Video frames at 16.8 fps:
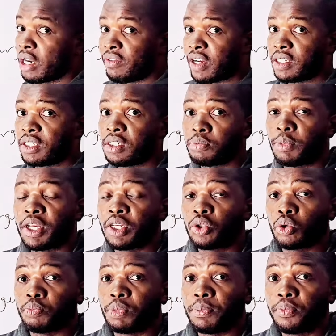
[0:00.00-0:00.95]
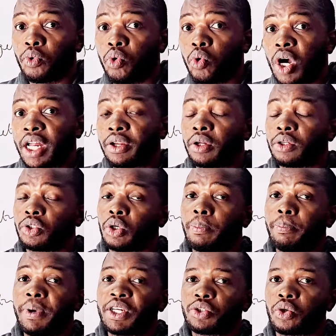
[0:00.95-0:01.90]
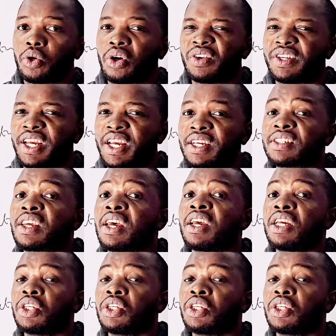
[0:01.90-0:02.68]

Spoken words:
advertisement to people who are not your best audience,